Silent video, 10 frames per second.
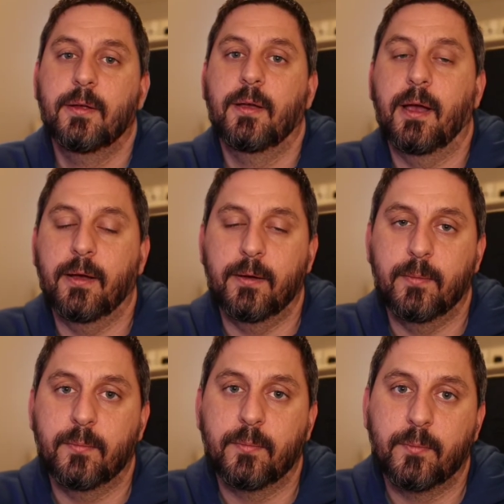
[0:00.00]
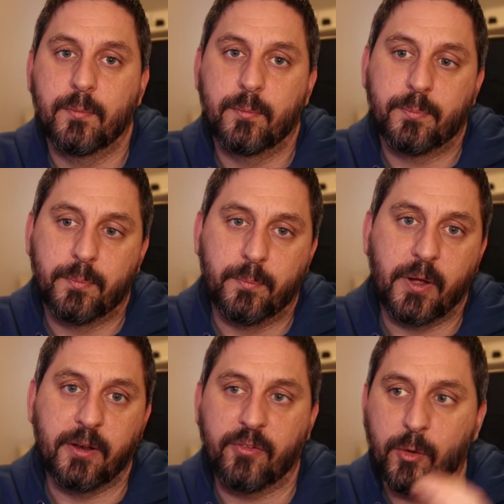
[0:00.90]

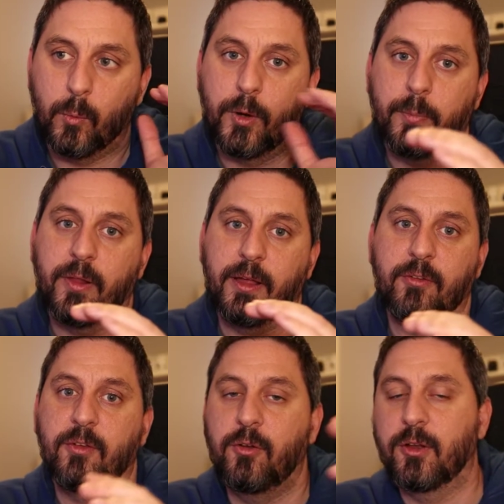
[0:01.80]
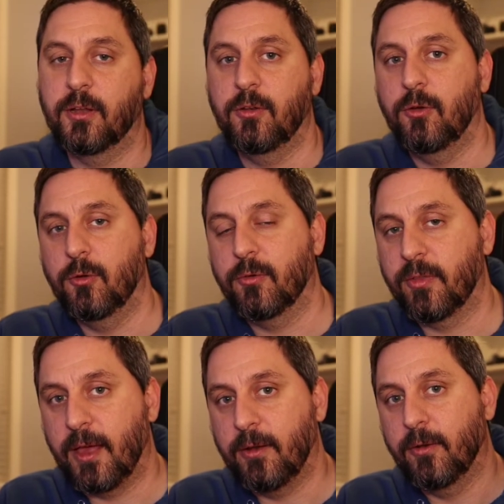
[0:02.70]
but it's in one place and you can use
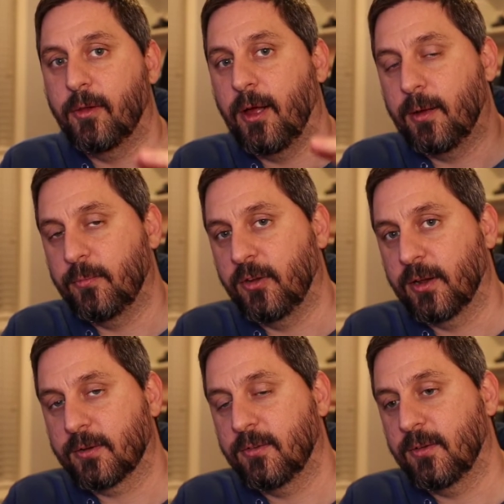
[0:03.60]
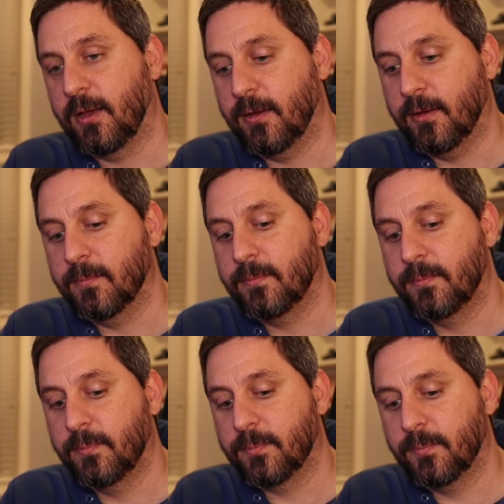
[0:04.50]
that null object
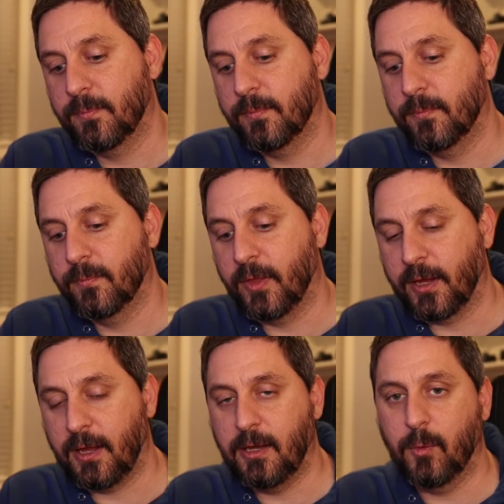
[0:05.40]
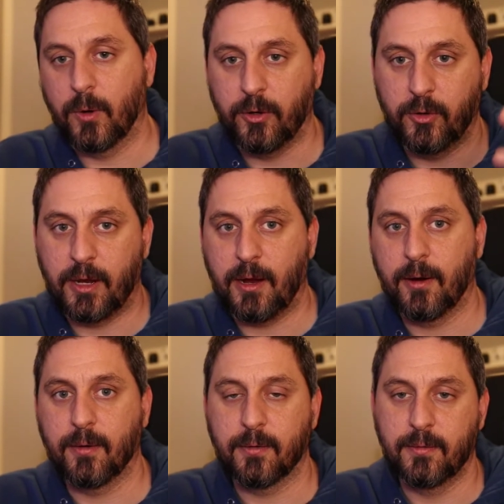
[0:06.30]
like anywhere you
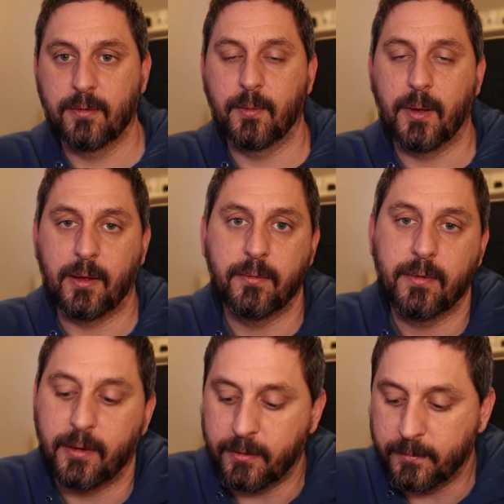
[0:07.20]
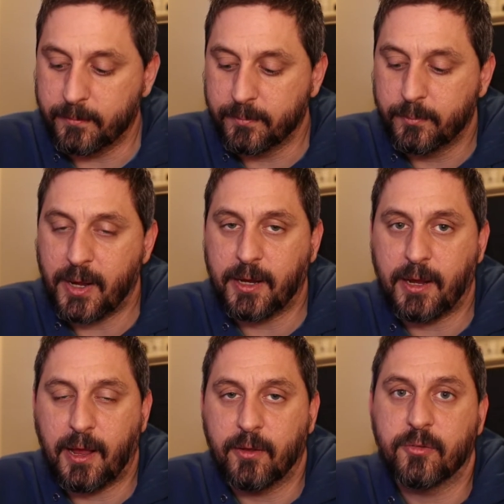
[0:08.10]
care about bank
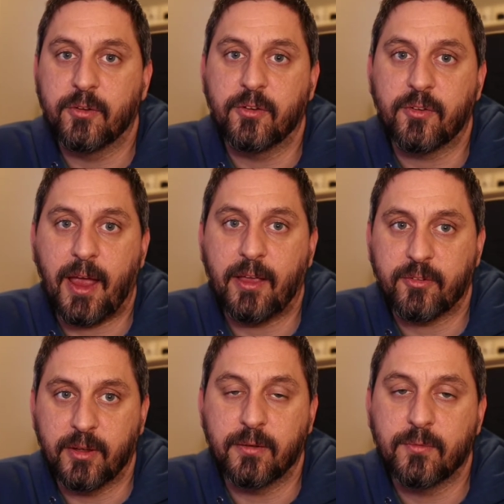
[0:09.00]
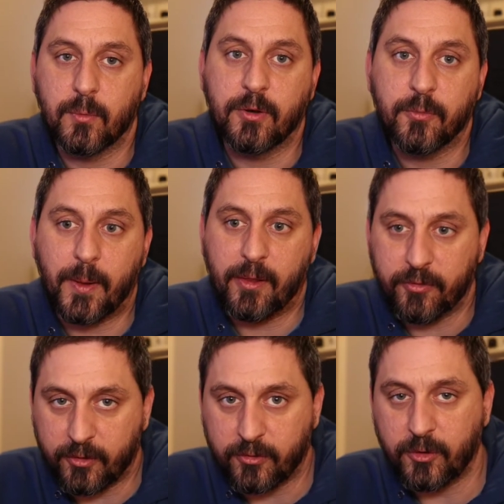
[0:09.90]
accounts, and just ask it what its balance
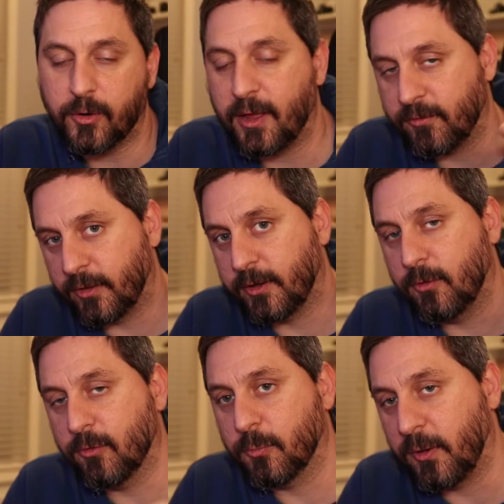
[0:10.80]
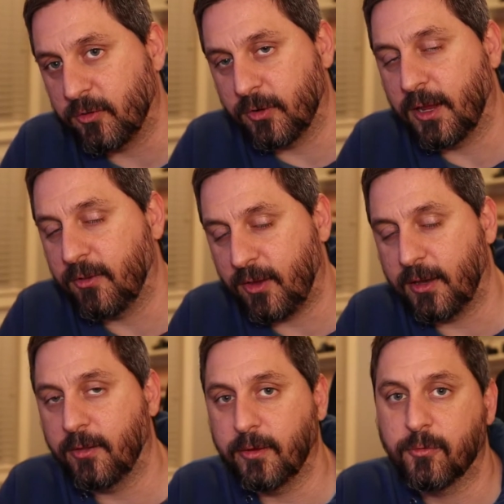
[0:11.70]
is, and you don't have to like do a special case
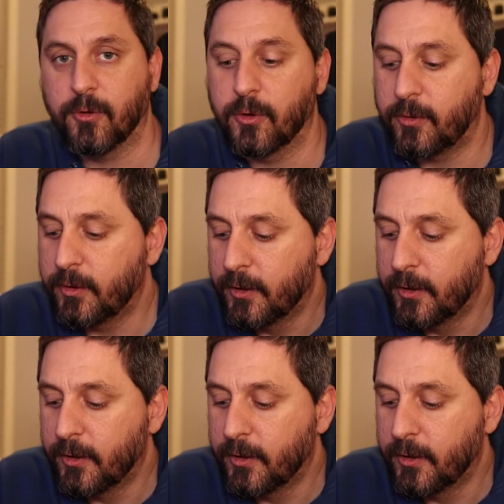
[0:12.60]
handling for null.